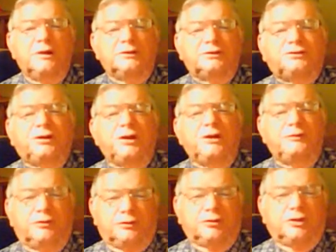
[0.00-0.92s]

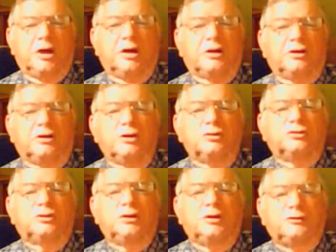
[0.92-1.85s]
Stephen got
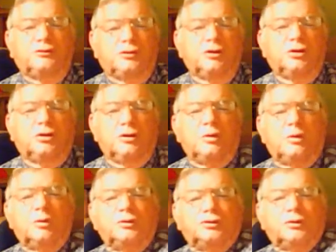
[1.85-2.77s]
close enough to the
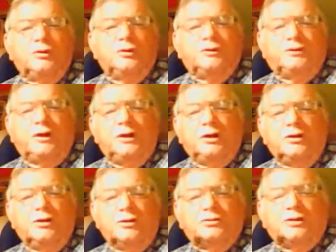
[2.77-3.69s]
Lord so he said he
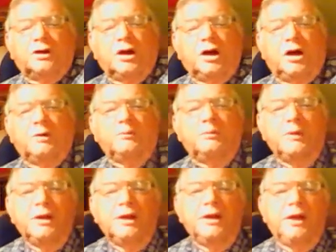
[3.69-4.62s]
looked up
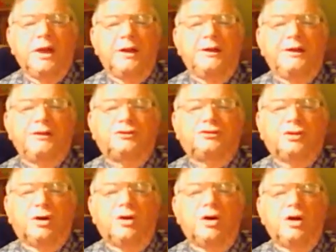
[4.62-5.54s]
and he
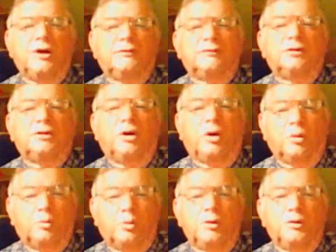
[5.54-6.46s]
saw heaven
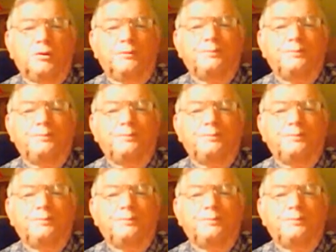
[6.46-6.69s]
open